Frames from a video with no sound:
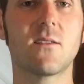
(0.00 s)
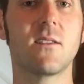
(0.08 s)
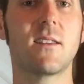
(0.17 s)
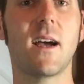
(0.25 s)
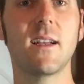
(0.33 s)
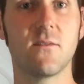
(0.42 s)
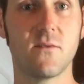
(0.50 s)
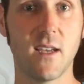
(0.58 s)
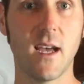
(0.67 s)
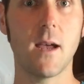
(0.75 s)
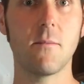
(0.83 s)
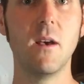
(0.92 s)
the Tides of
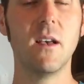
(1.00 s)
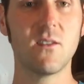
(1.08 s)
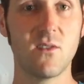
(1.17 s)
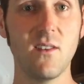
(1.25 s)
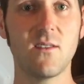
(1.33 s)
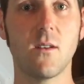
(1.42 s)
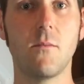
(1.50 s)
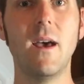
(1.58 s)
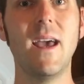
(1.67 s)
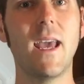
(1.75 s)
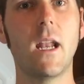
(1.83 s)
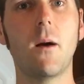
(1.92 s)
Time system
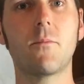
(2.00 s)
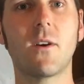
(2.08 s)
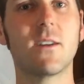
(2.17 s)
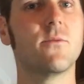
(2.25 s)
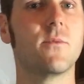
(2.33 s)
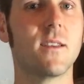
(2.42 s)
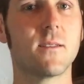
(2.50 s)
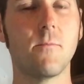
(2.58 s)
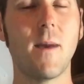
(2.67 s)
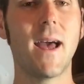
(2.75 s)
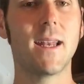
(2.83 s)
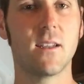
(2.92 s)
and upgrades it with this
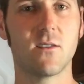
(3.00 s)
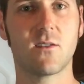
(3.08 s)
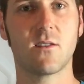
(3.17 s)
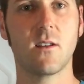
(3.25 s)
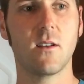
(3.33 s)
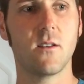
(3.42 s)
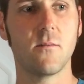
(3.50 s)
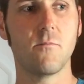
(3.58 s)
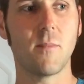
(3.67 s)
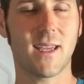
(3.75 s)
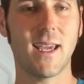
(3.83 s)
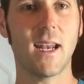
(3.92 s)
madness
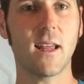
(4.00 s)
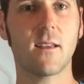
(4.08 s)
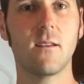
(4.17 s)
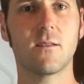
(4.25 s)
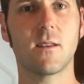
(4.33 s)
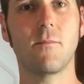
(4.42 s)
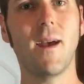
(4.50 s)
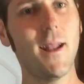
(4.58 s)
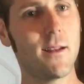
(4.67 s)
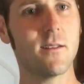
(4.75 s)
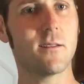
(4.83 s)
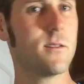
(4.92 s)
mechanic. You say,
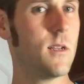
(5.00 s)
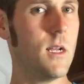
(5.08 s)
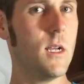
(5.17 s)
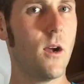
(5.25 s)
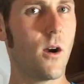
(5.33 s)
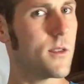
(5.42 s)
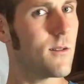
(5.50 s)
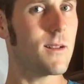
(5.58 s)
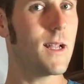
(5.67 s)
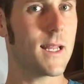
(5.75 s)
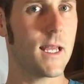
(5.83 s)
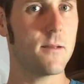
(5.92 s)
madness? Aren't there a
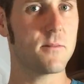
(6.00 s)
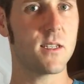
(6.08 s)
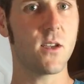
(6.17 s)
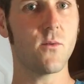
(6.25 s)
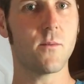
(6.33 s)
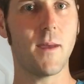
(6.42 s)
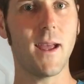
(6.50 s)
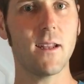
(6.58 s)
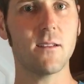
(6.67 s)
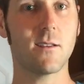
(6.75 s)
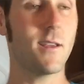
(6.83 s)
lot of games that deal with madness?